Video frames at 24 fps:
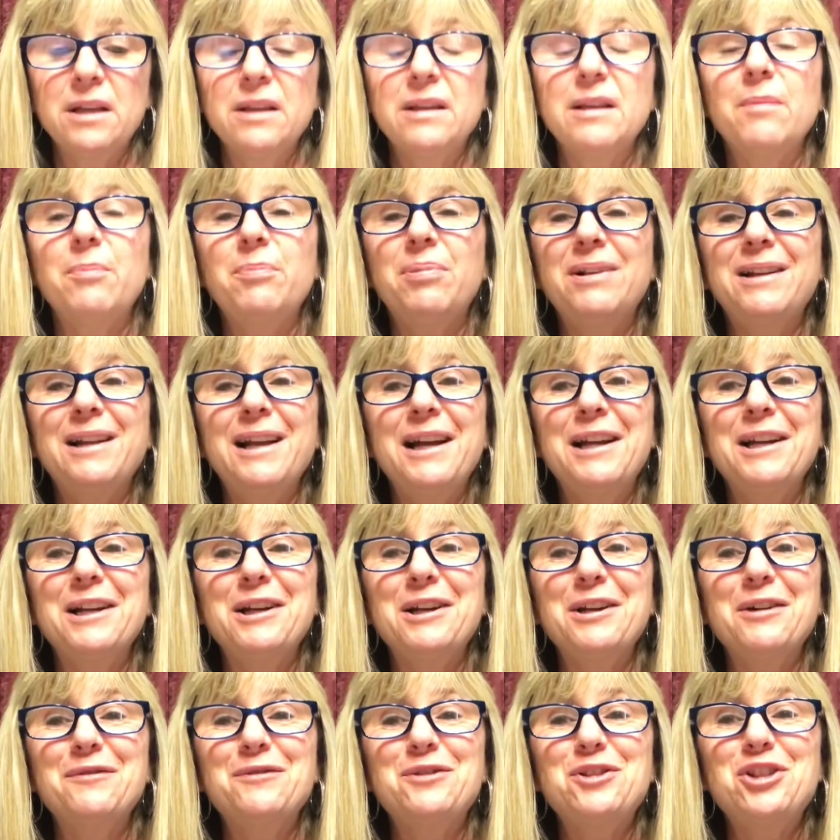the
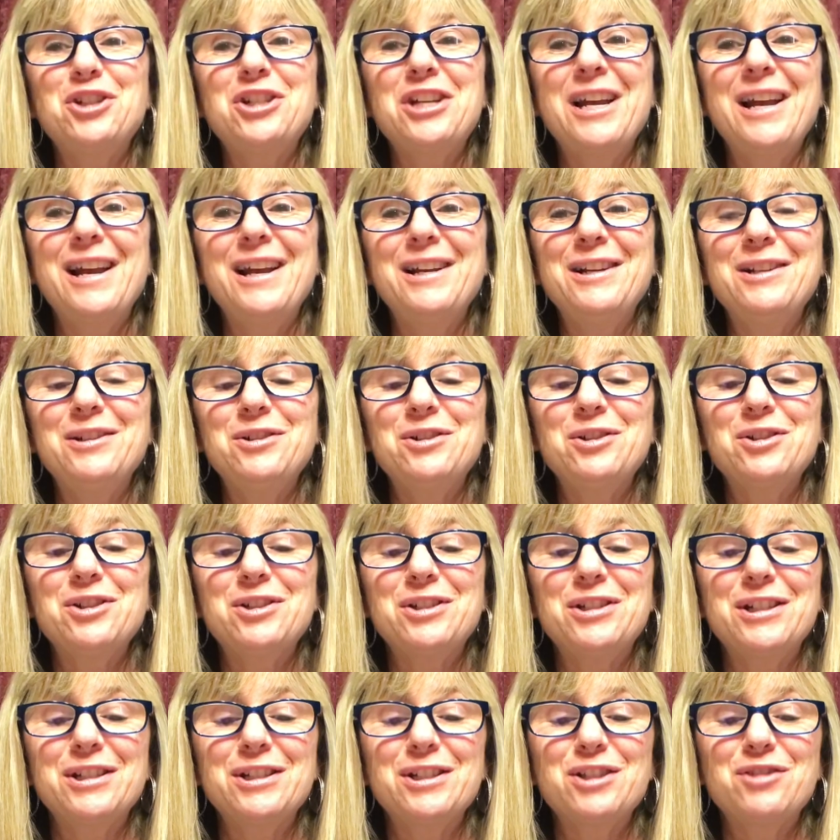planet of
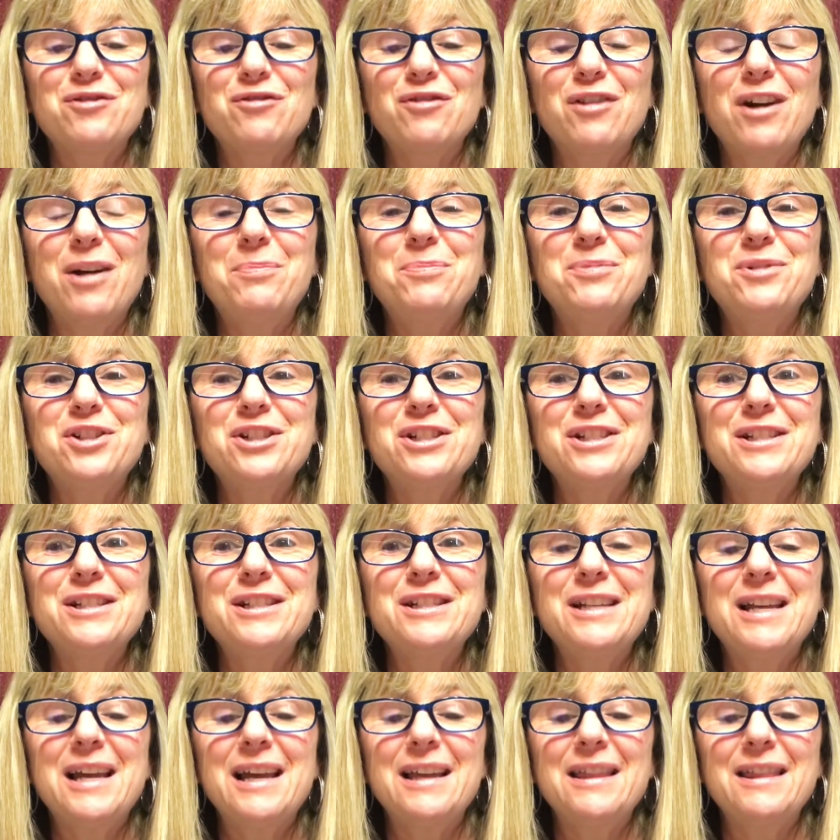change,
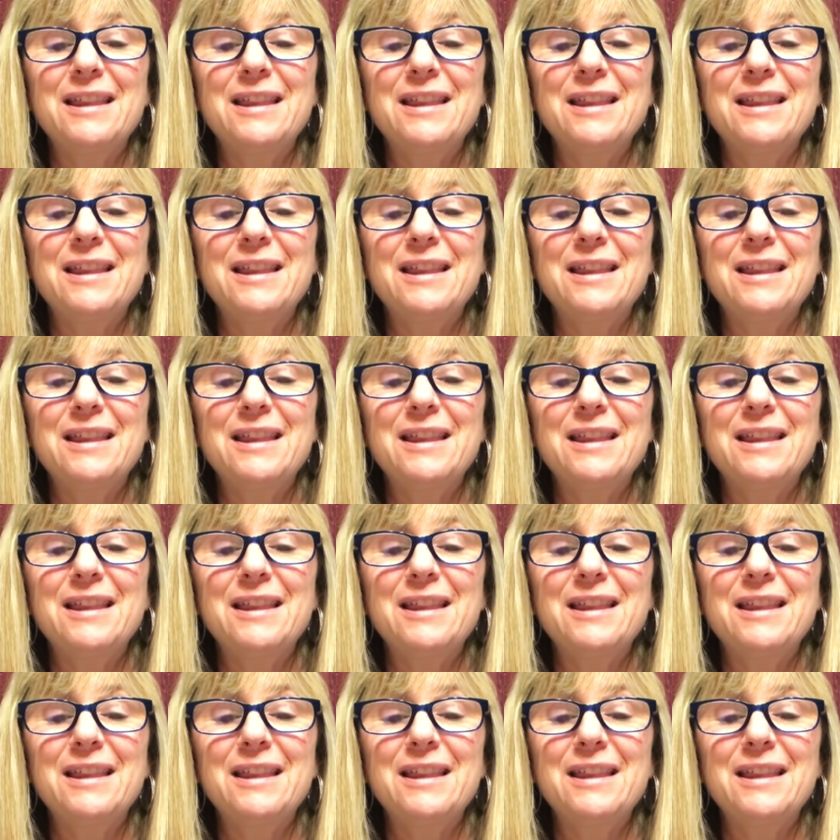disruption,